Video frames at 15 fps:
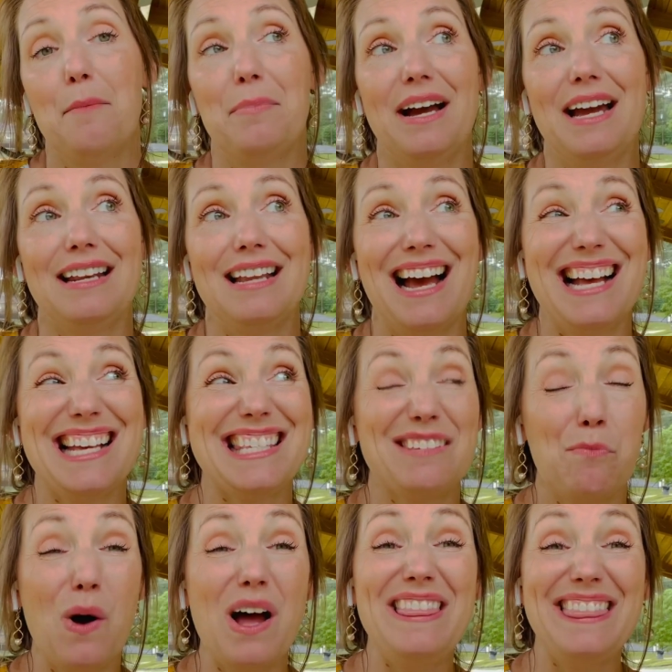But that's
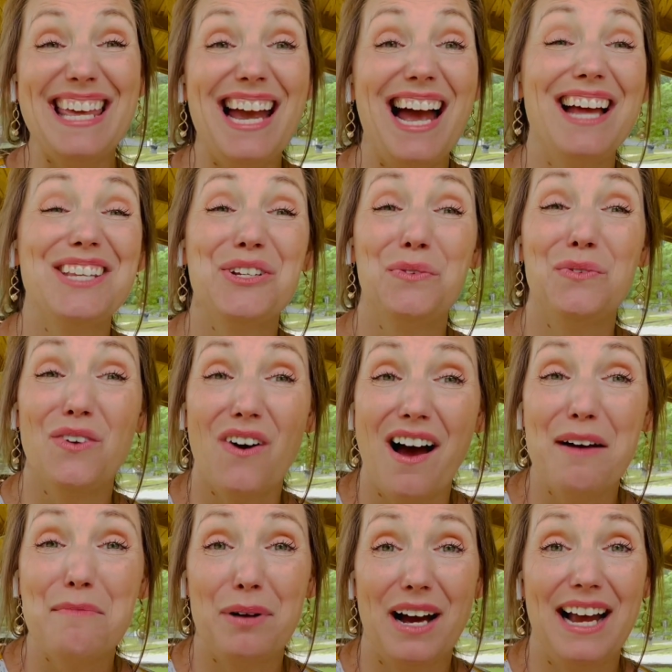one thing I do
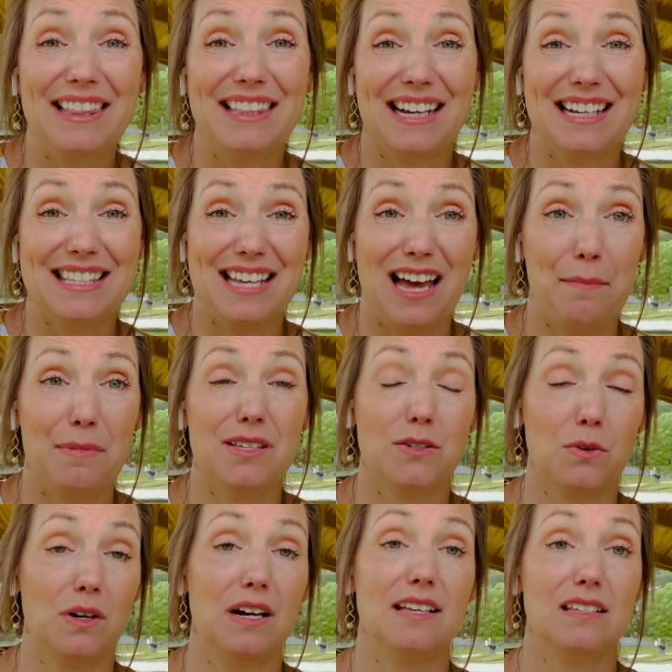not buy at the consignment
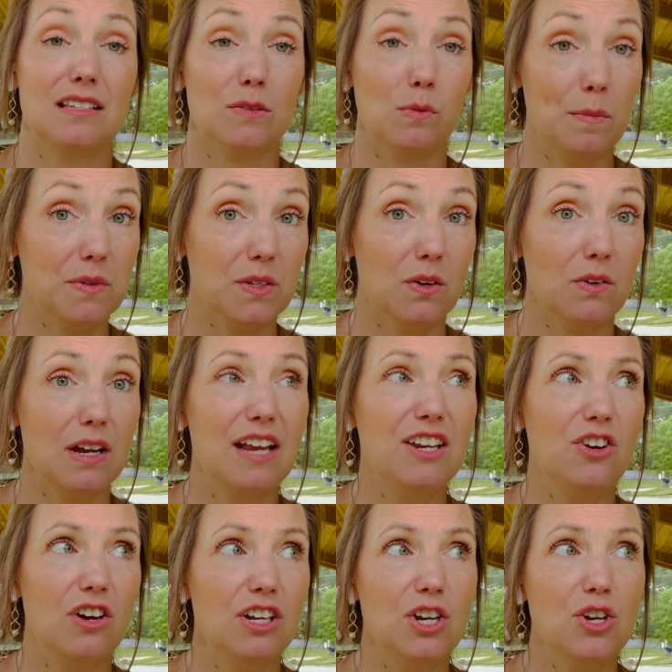store is a swimsuit. And
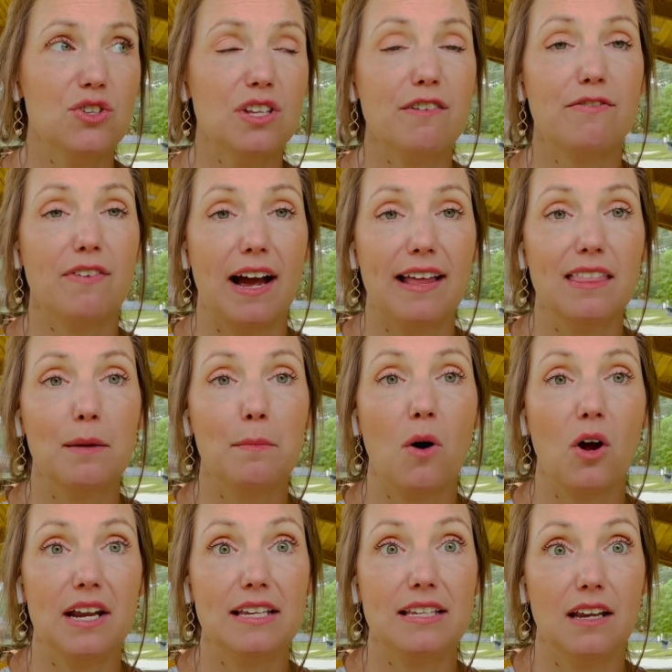you can usually find them
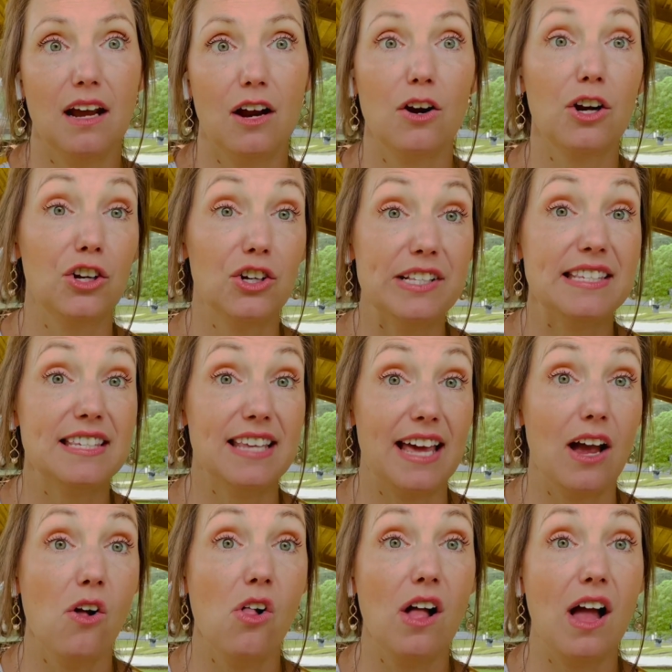on a good
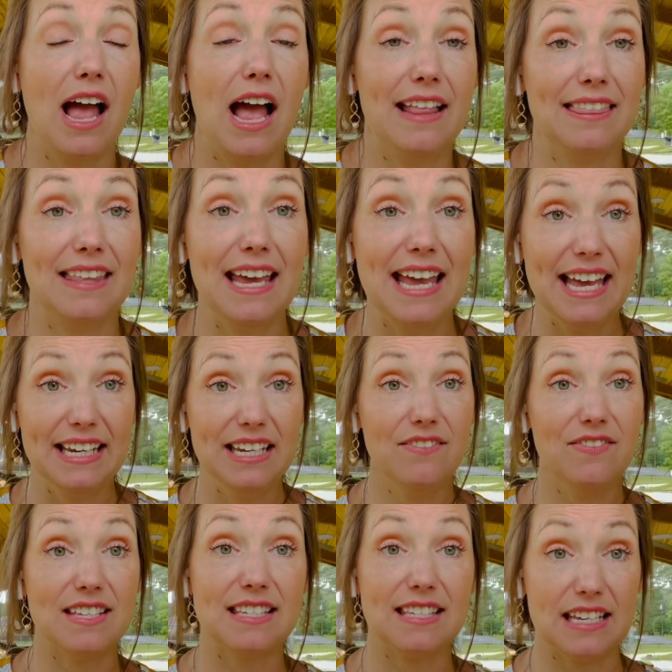sale at the end
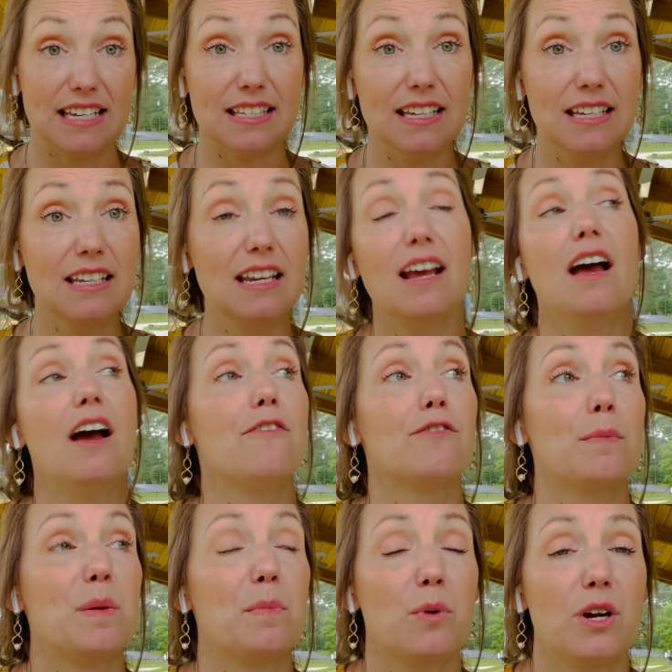of the season
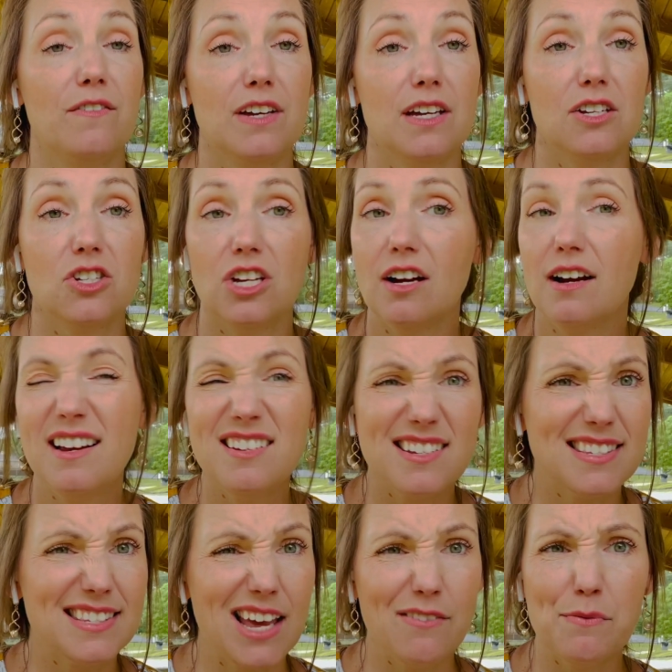from the previous year, and
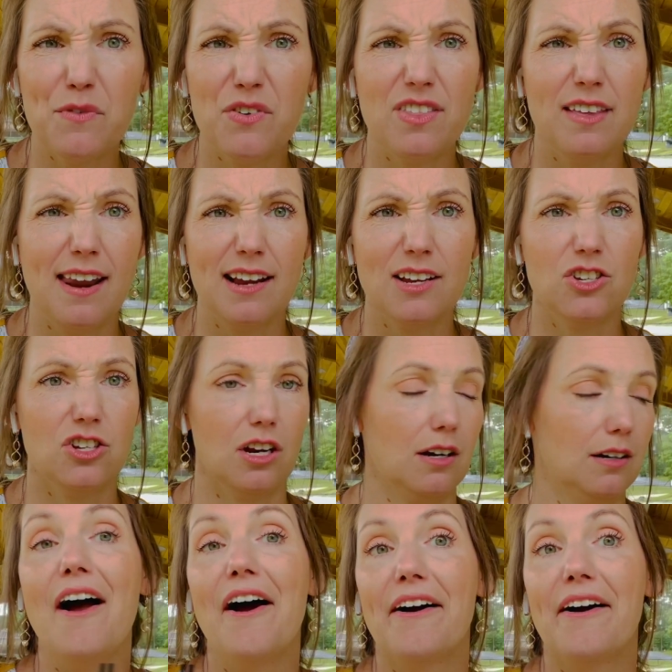just save them for the next year.